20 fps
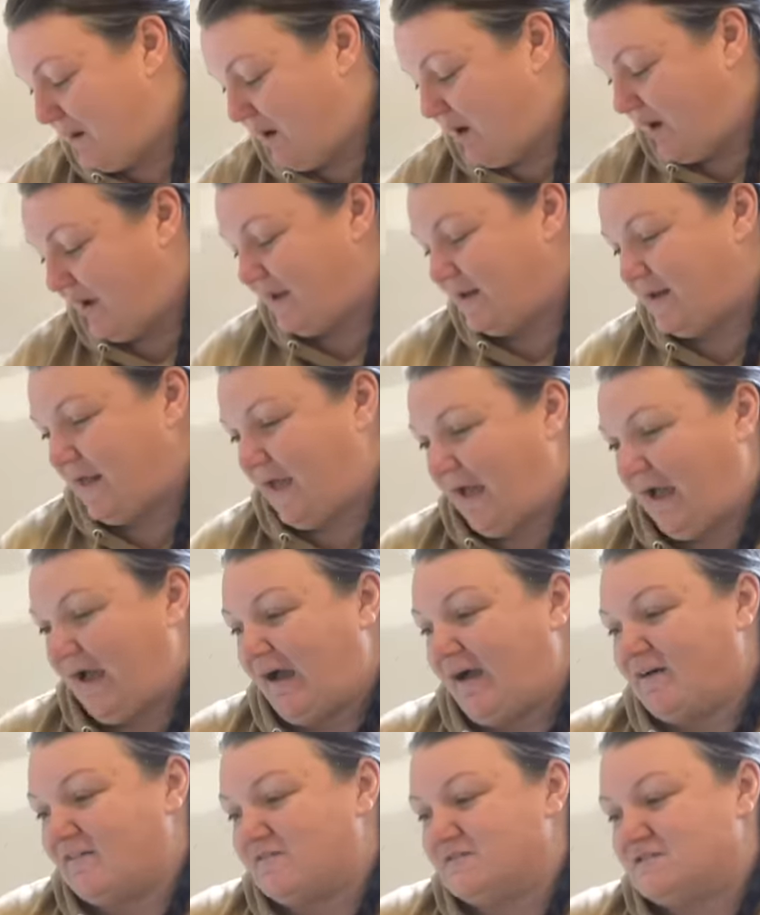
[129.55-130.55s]
mine
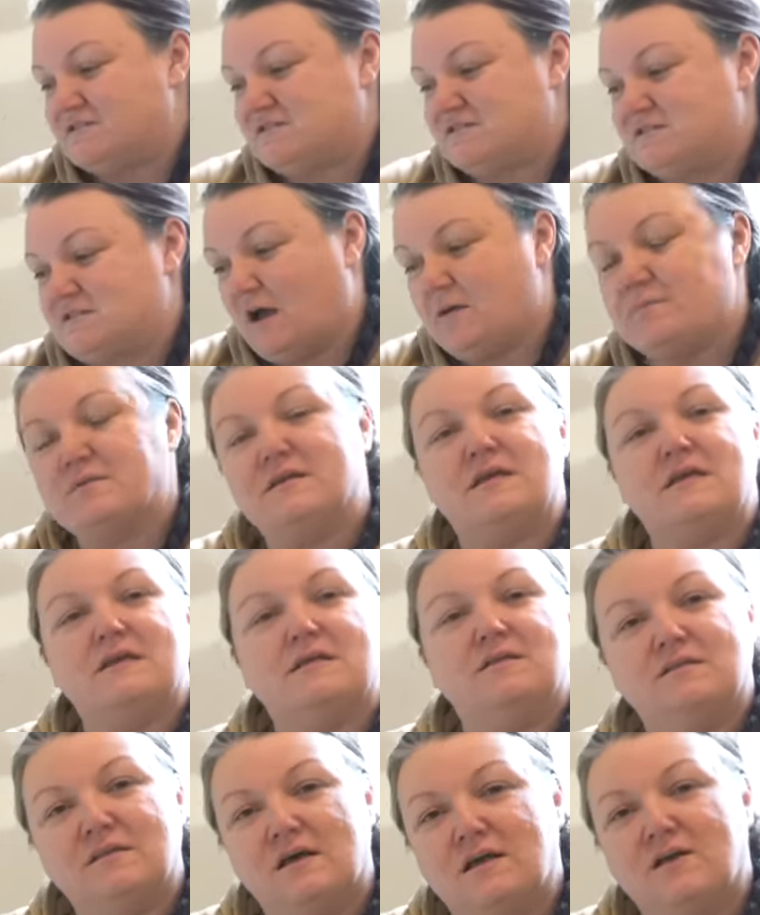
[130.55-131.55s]
have
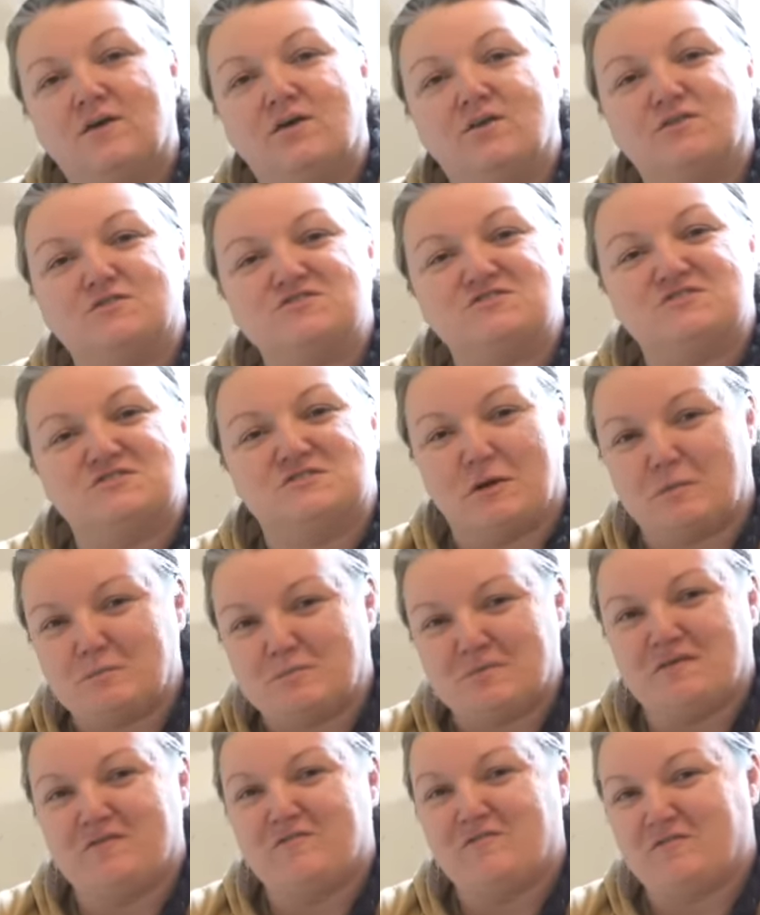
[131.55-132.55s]
stubby little
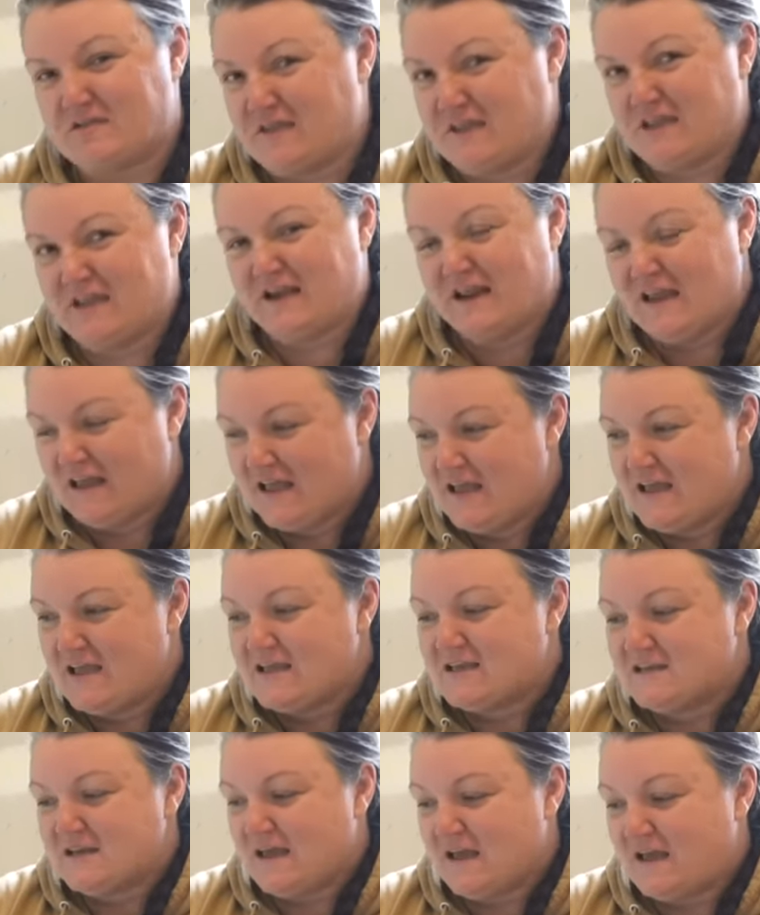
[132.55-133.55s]
stumpy feet.
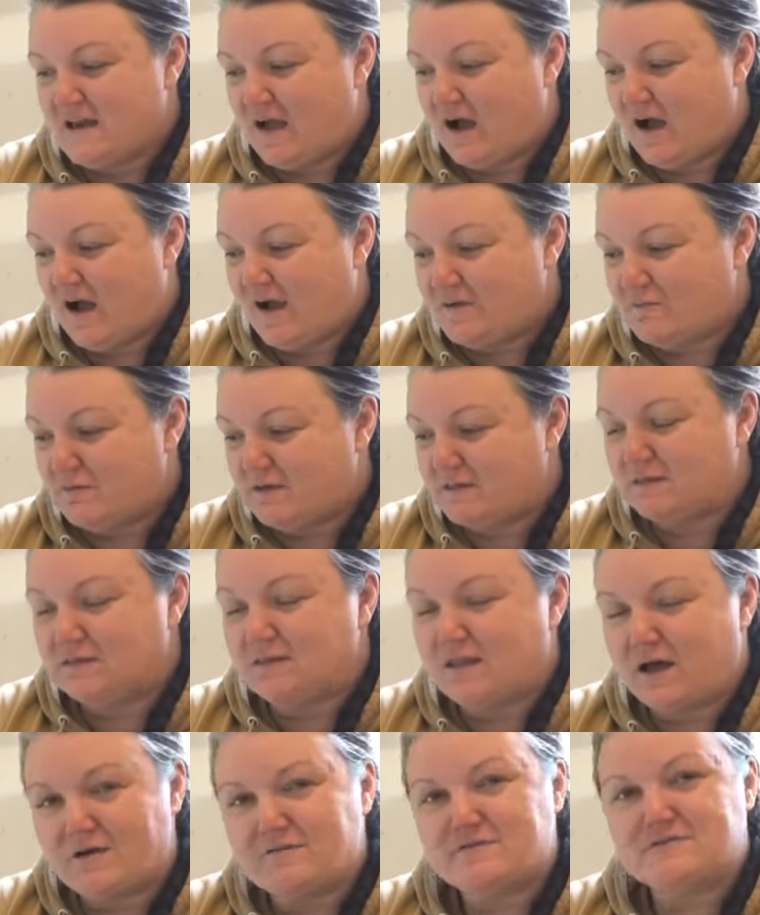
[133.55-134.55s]
And I would
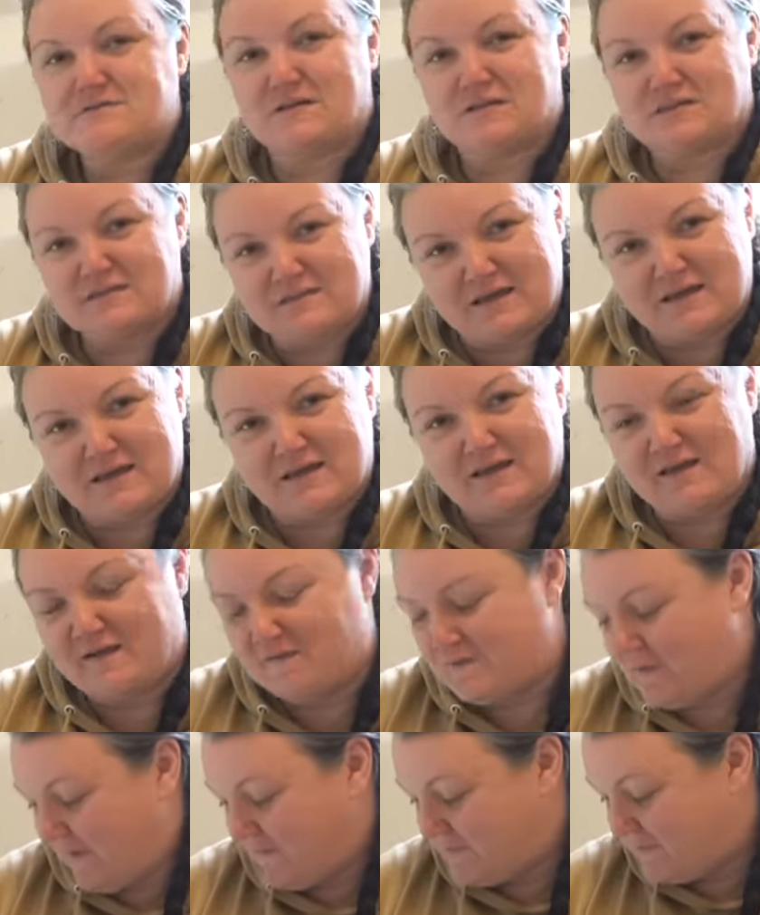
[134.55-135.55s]
love to
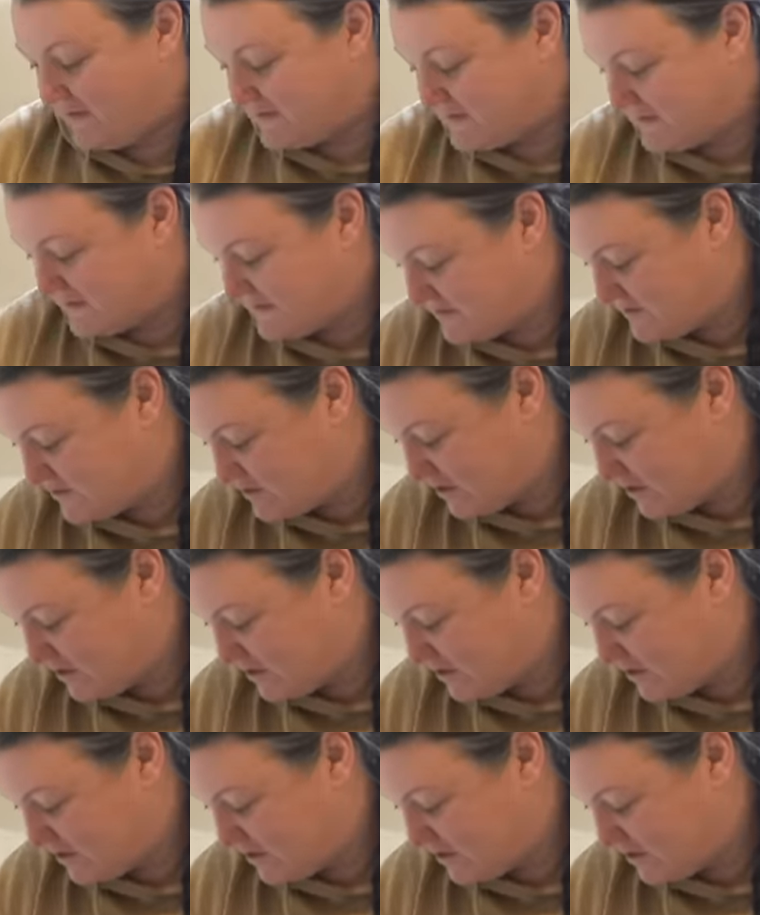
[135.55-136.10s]
think that this is